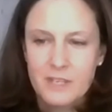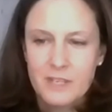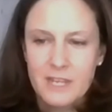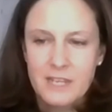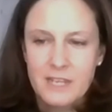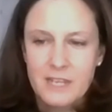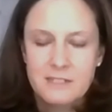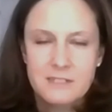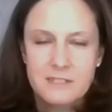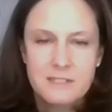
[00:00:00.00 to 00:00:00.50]

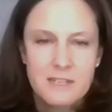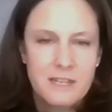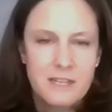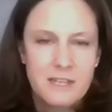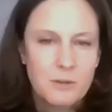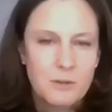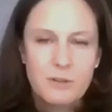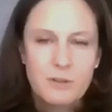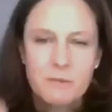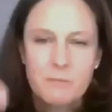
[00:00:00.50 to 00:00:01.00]
And
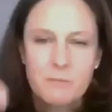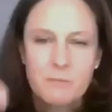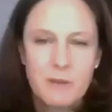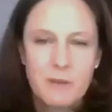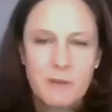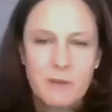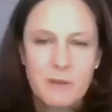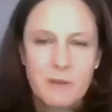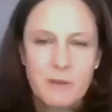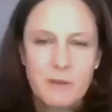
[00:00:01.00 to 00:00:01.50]
going back
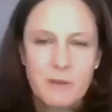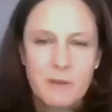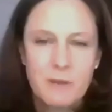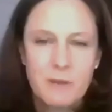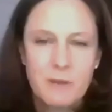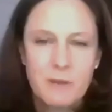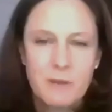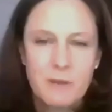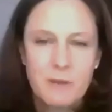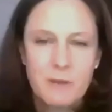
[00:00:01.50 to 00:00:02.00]
to where we
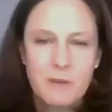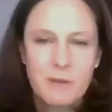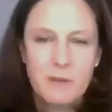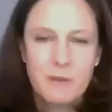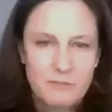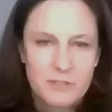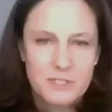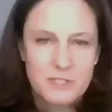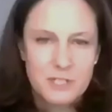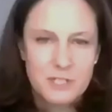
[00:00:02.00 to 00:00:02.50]
started this
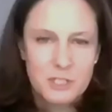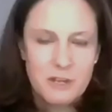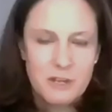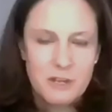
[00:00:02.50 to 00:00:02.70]
conversation,